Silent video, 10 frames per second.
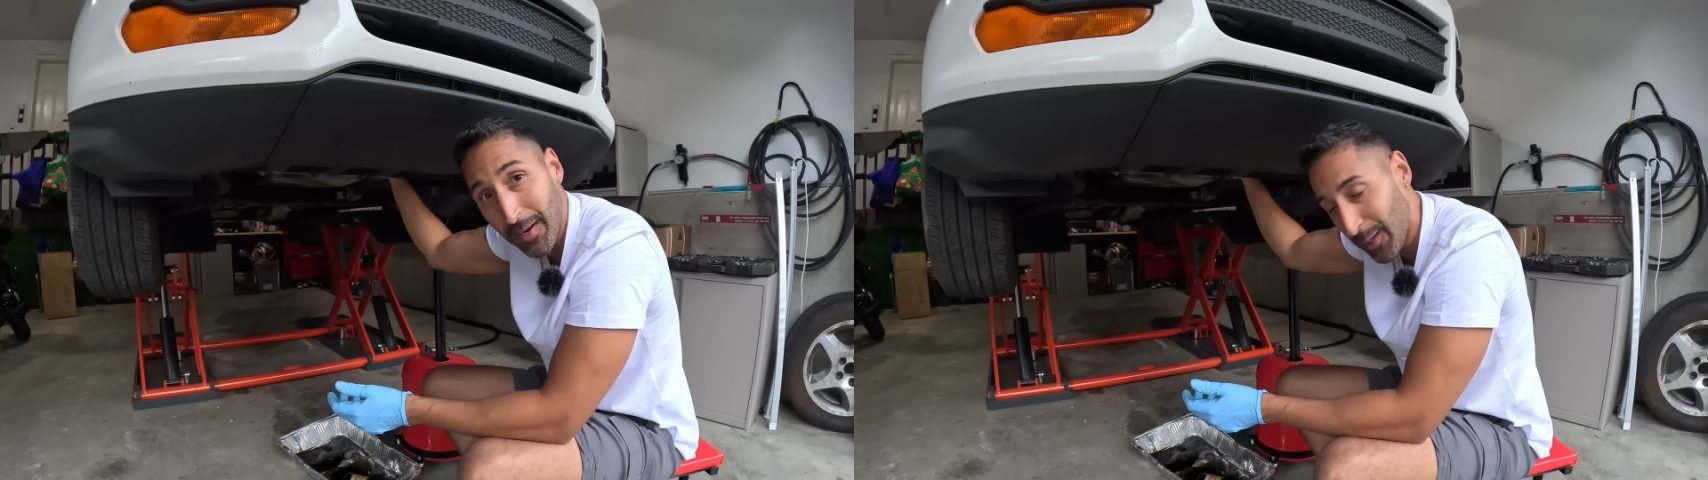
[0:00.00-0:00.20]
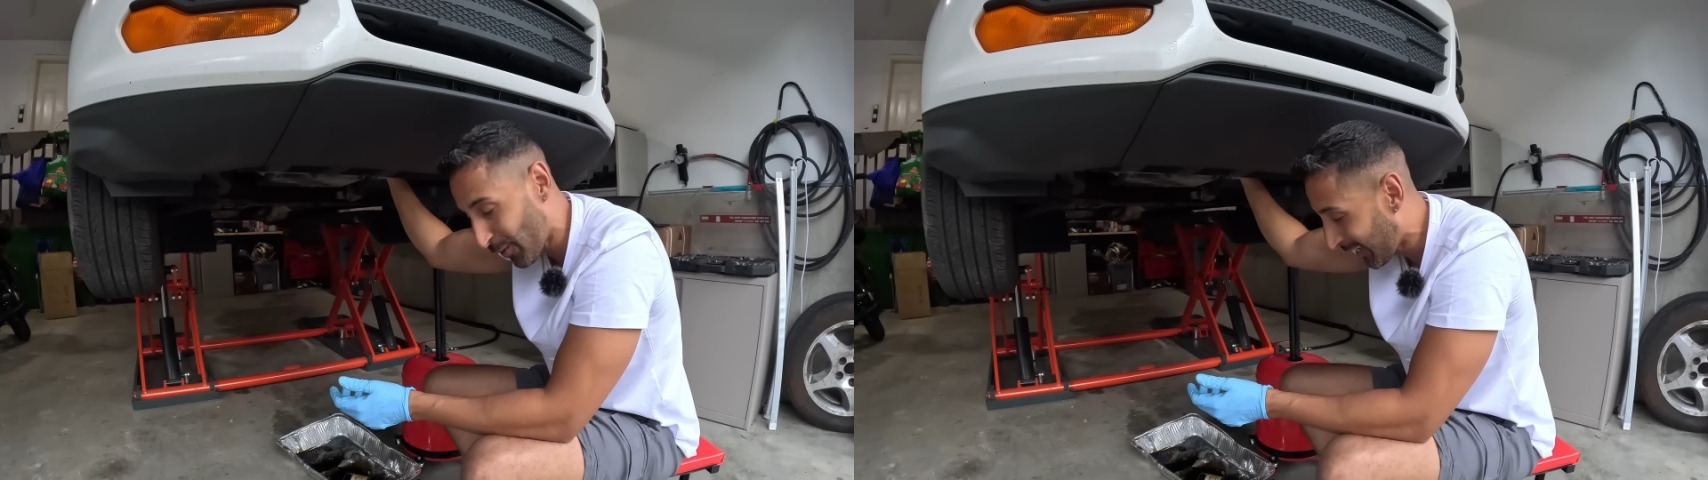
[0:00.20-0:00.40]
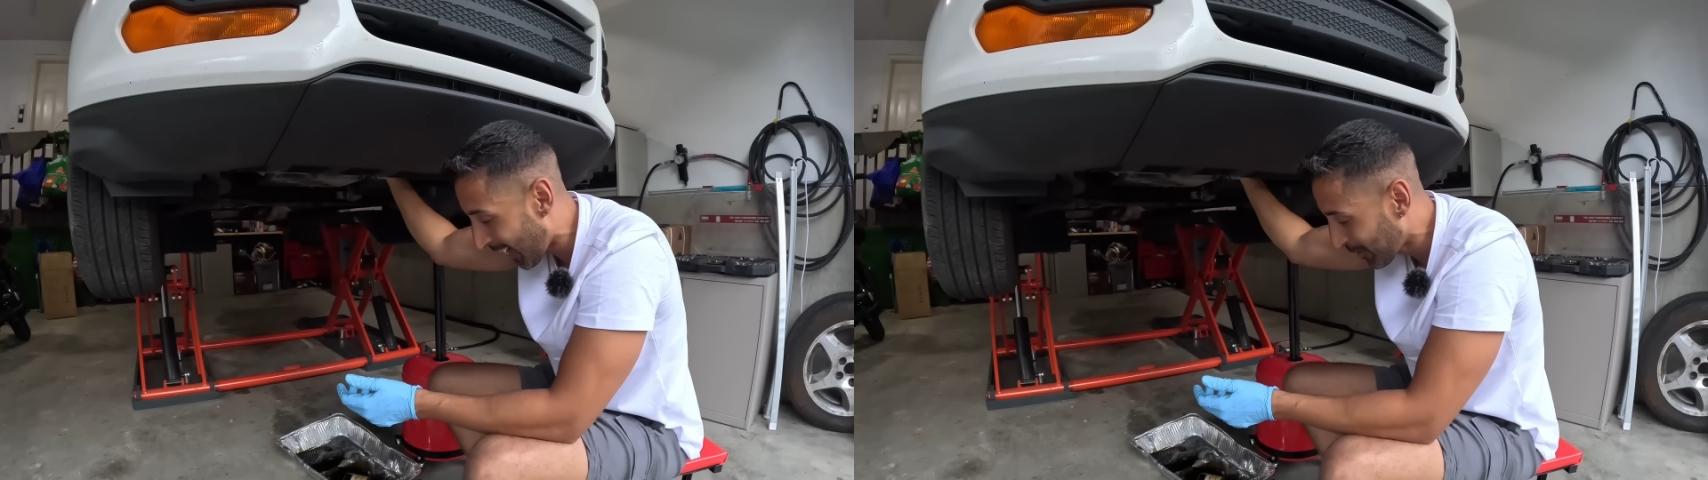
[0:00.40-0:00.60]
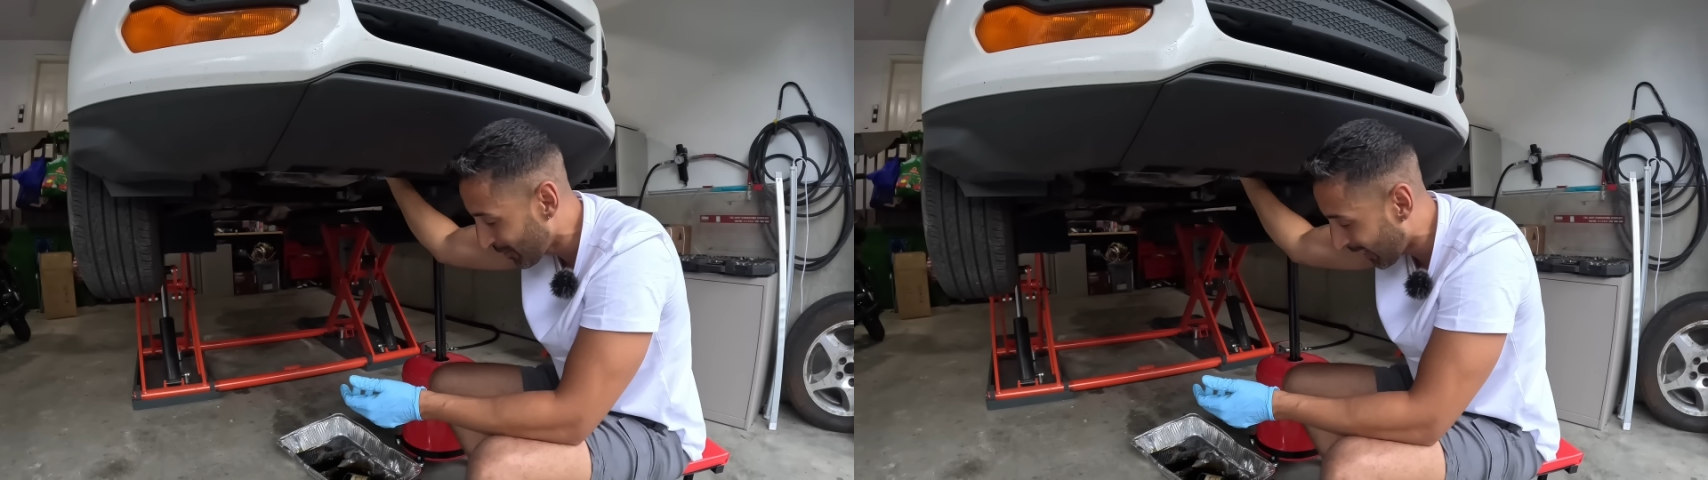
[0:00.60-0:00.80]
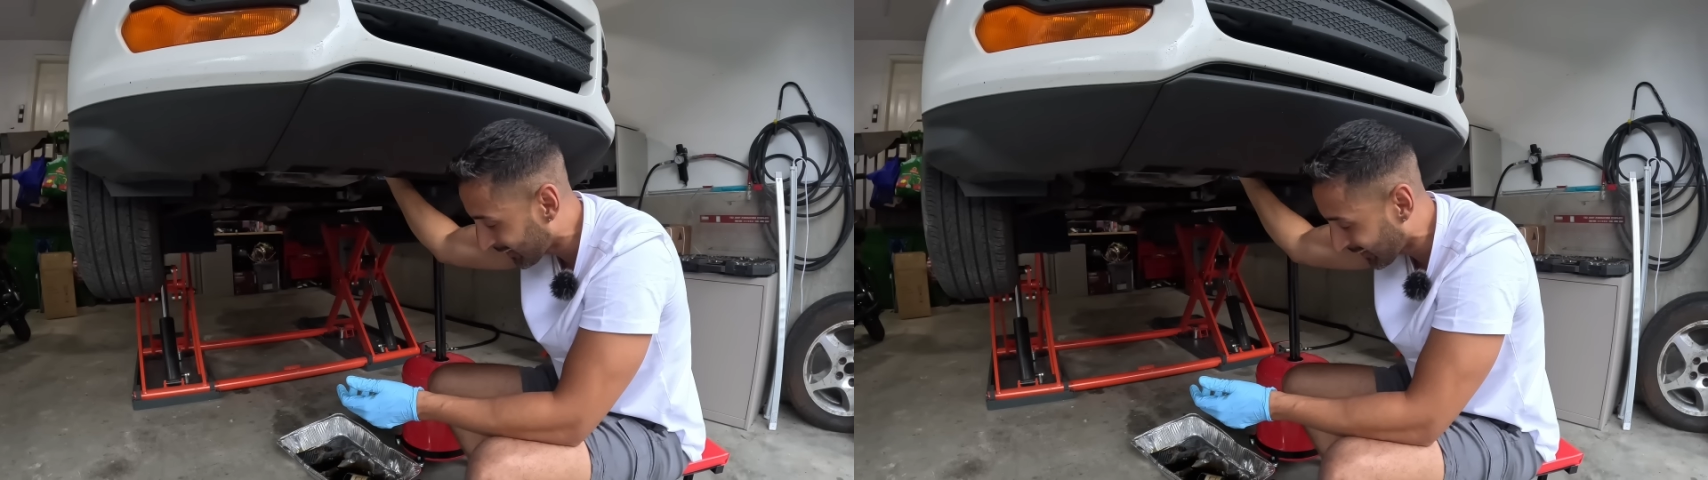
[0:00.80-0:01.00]
I know a lot of you
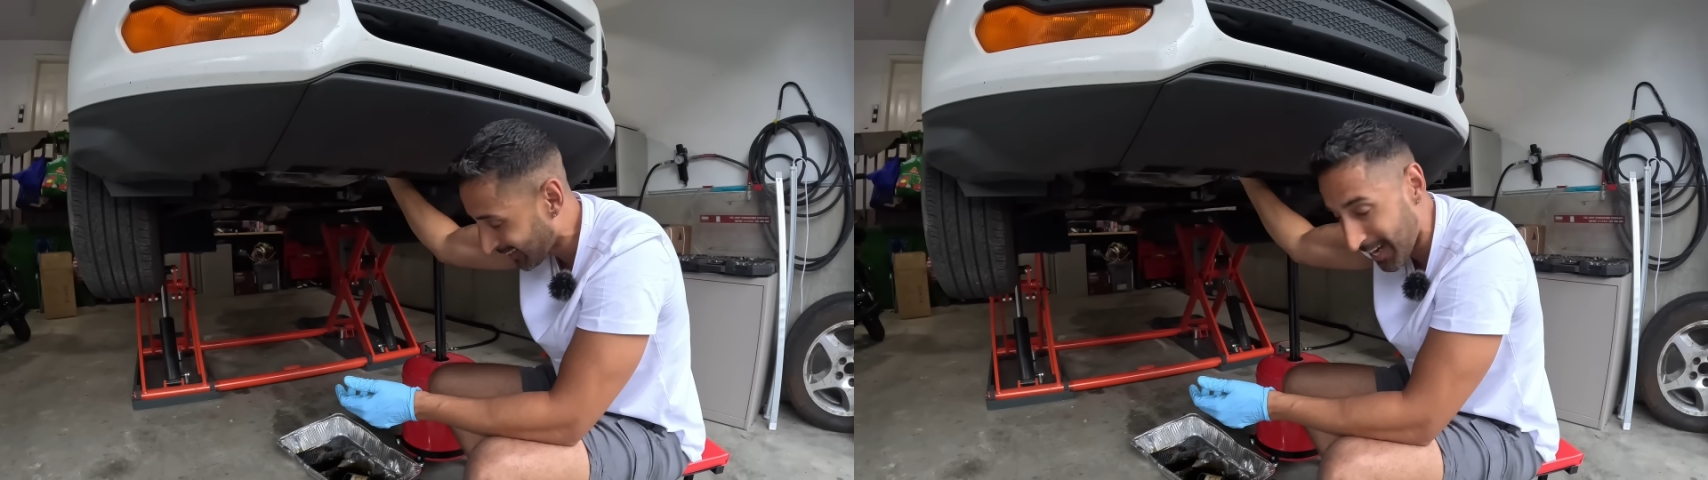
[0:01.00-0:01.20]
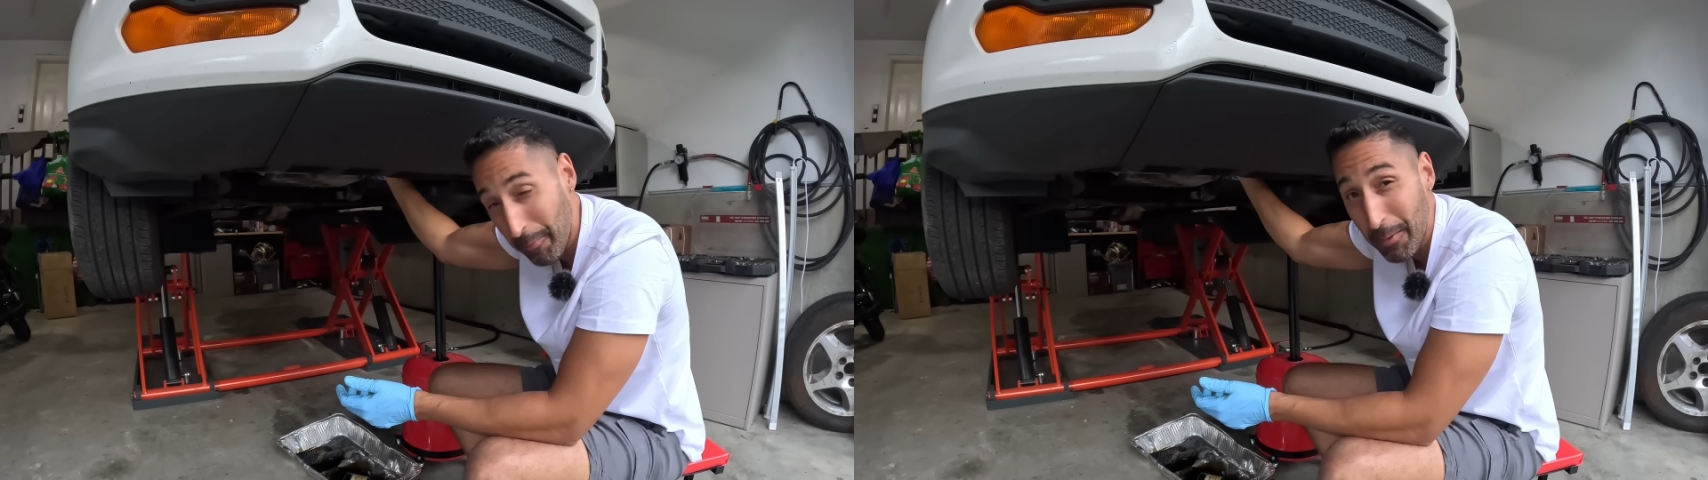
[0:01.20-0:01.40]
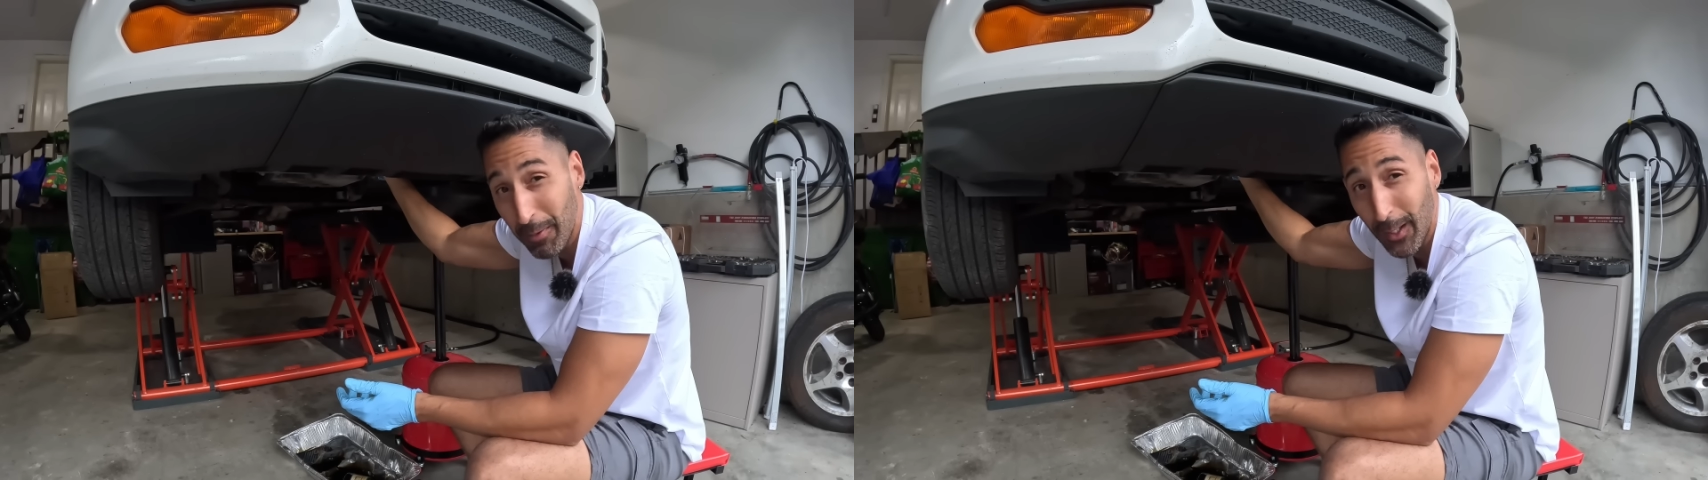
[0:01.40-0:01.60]
guys are gonna comment